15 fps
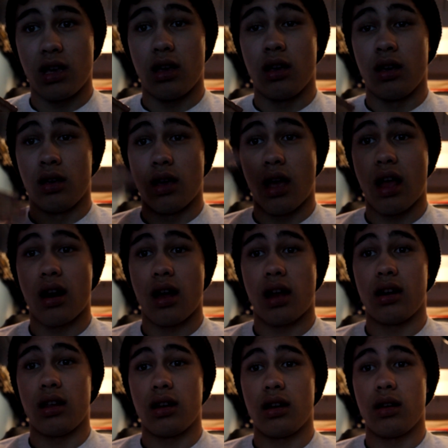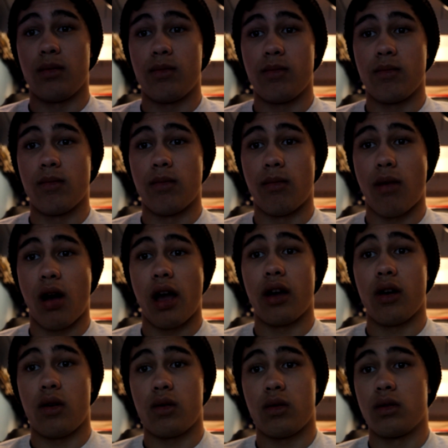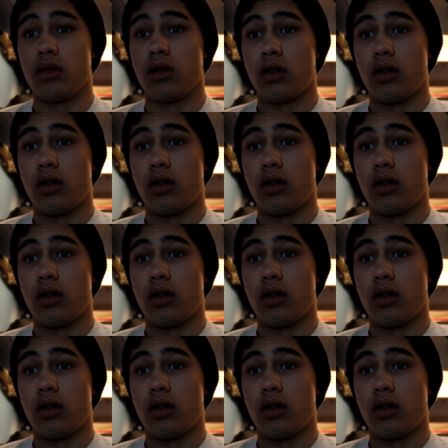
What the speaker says: me, and I needed my own